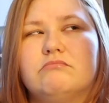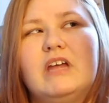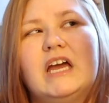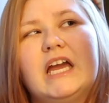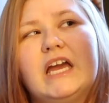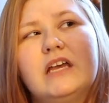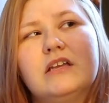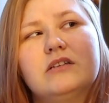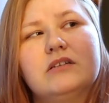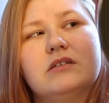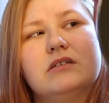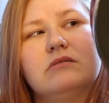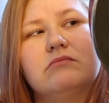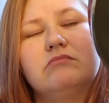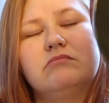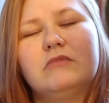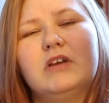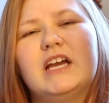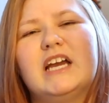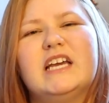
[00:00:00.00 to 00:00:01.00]
I guess,
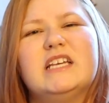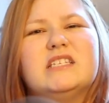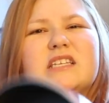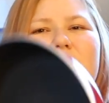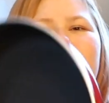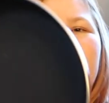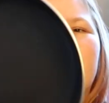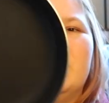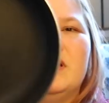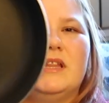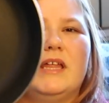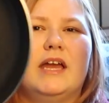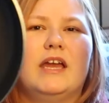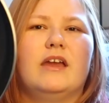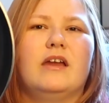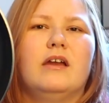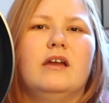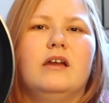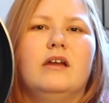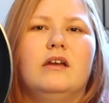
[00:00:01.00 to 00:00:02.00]
I guess that would be
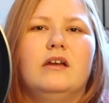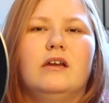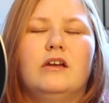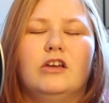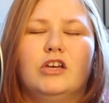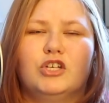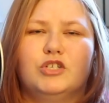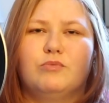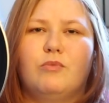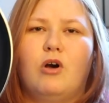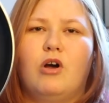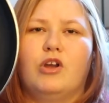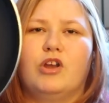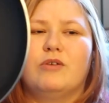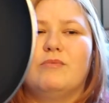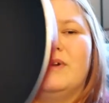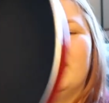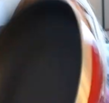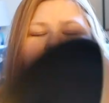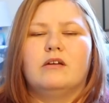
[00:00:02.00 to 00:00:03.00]
like your small,
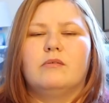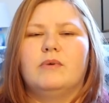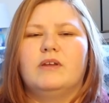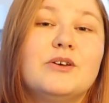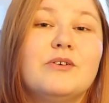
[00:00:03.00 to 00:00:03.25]
your medium.